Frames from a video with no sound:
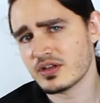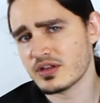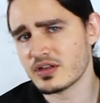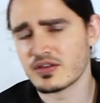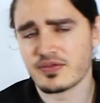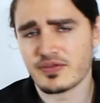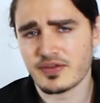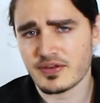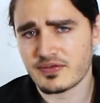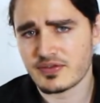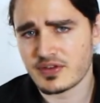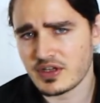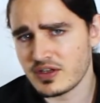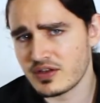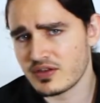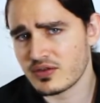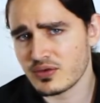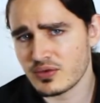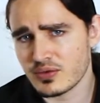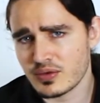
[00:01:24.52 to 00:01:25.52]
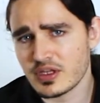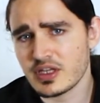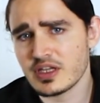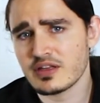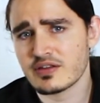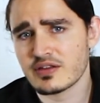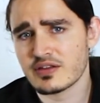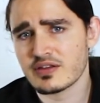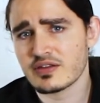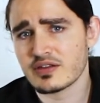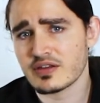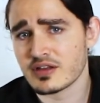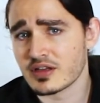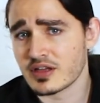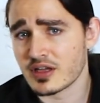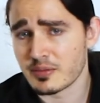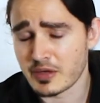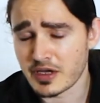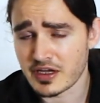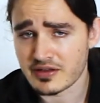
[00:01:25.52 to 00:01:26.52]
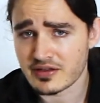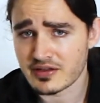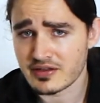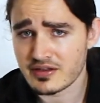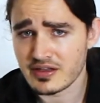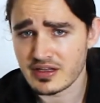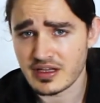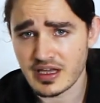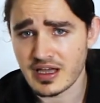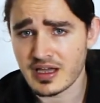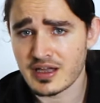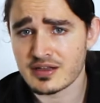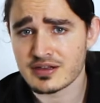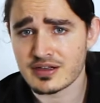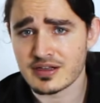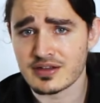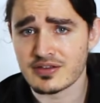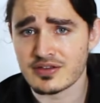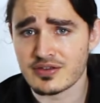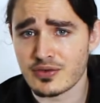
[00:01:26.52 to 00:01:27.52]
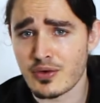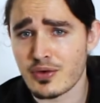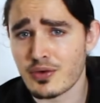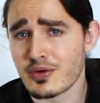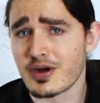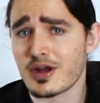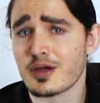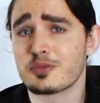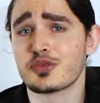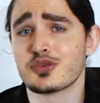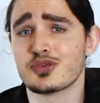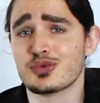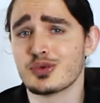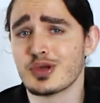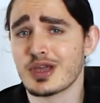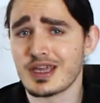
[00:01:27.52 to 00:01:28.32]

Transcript: it's 52 liters in capacity and can store up to